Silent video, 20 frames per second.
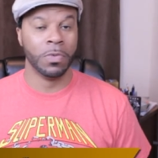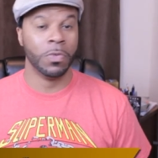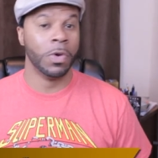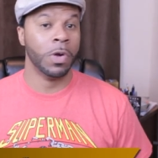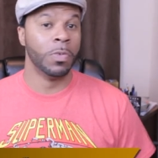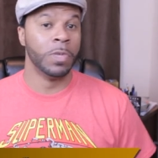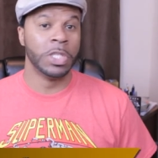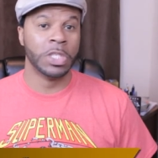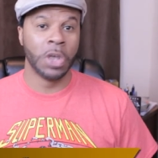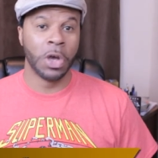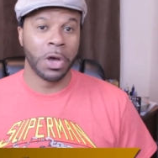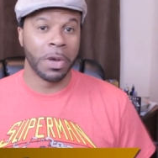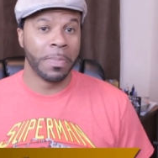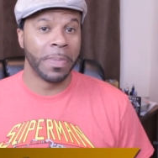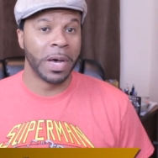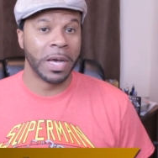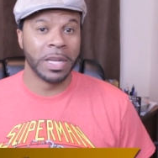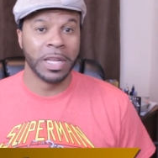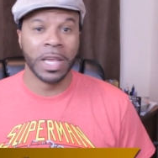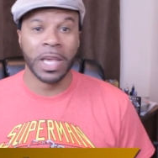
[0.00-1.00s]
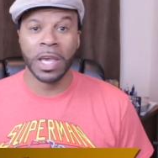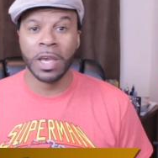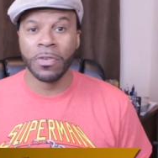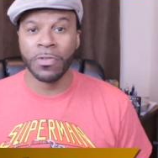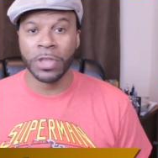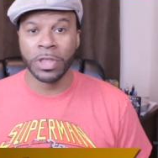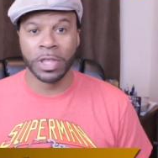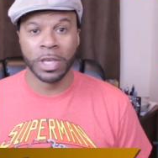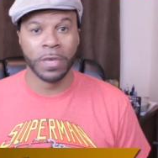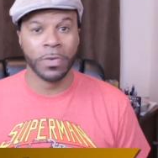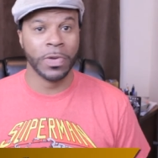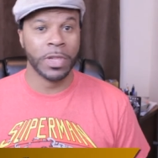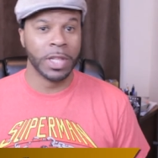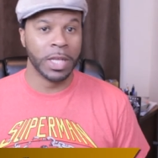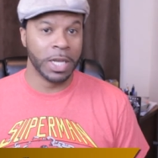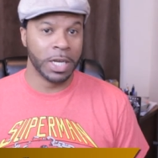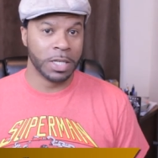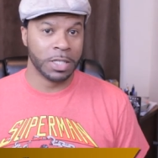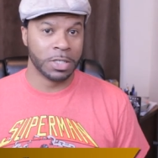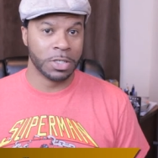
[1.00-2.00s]
where we talk about everything
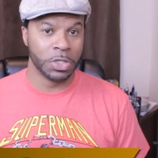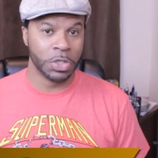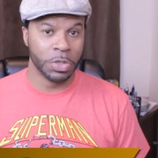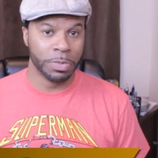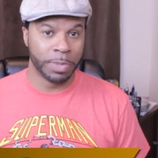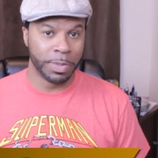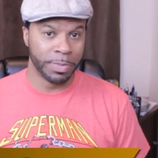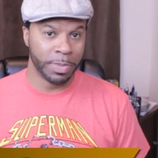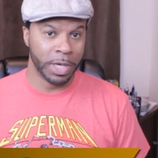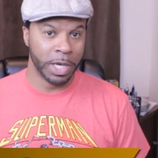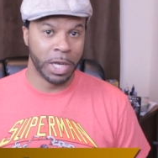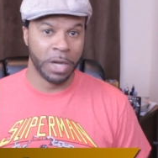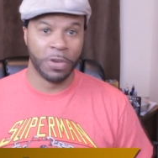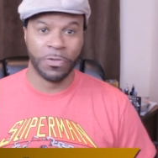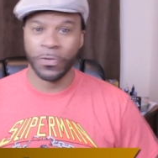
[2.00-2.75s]
related to Superman,